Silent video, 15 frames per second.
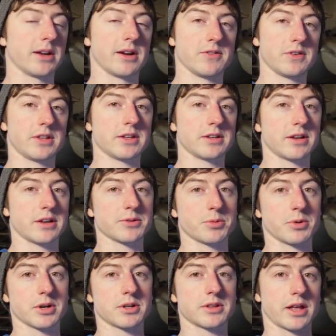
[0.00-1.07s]
everything does
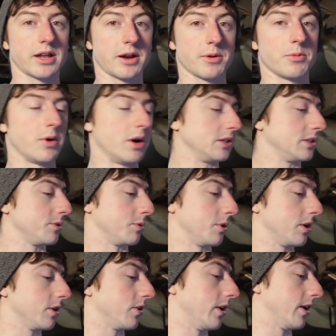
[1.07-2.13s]
work that I want to
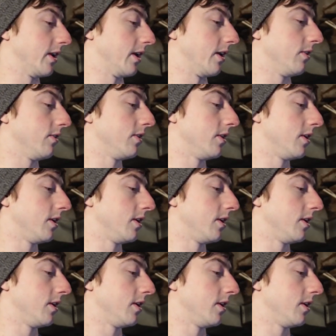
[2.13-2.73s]
work right now.